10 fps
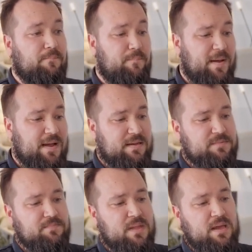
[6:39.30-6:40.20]
But
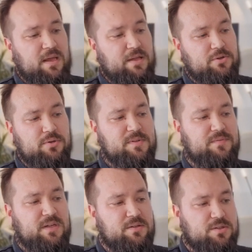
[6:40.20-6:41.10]
in terms of
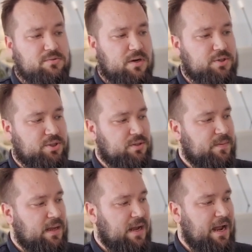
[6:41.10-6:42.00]
the instruction,
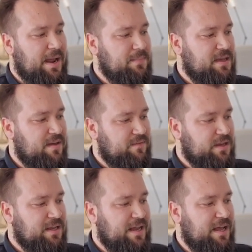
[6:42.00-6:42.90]
I'm
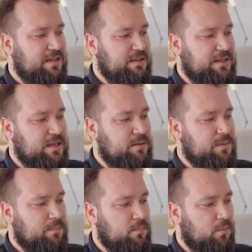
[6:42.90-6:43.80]
giving it a little
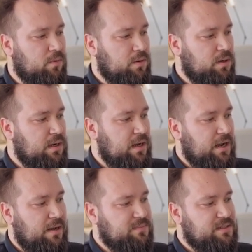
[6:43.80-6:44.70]
bit more.
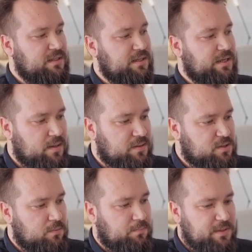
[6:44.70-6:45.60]
I'm telling
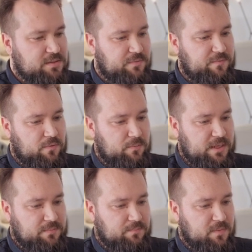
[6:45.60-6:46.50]
so please
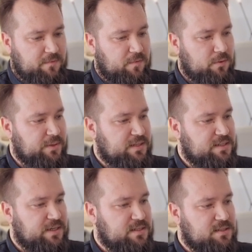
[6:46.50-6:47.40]
reformat the following
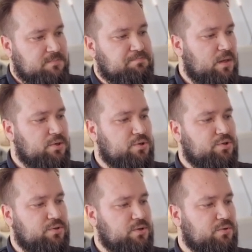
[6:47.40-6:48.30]
text. You
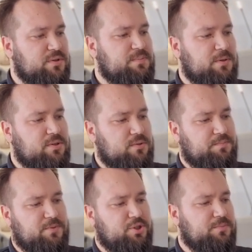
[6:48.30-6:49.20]
sh your response should,
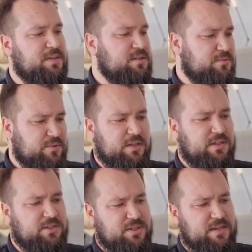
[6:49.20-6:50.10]
should be strictly
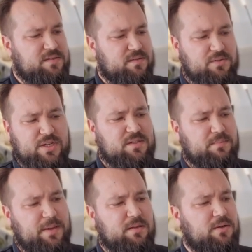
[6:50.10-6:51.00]
a JSON
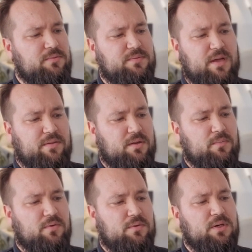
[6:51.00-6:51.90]
payload, nothing
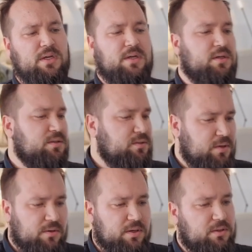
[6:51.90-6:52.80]
more. Do
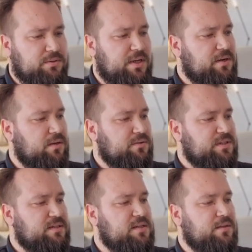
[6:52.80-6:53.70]
not include any other
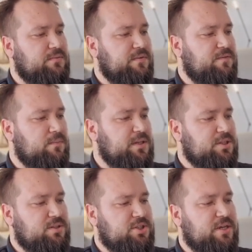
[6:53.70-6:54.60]
text than the
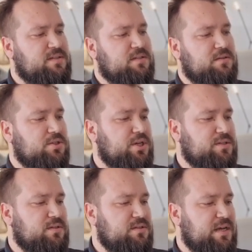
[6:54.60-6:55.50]
reformatted JSON. The
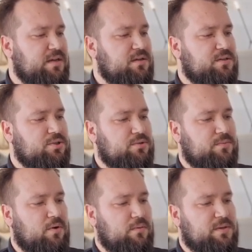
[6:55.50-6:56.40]
JSON data should
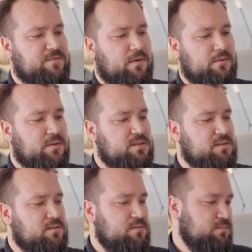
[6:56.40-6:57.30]
always follow this,
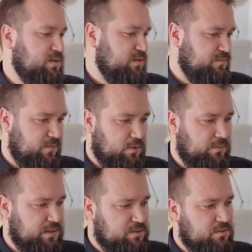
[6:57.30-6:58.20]
this
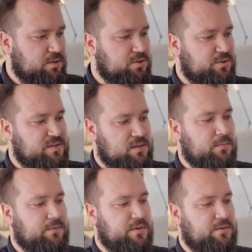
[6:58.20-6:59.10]
following structure:
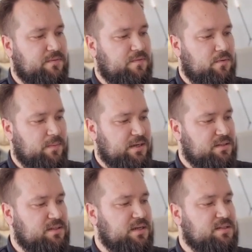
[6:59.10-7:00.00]
summary,
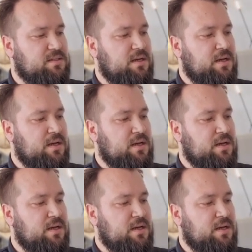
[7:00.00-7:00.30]
reformatted text,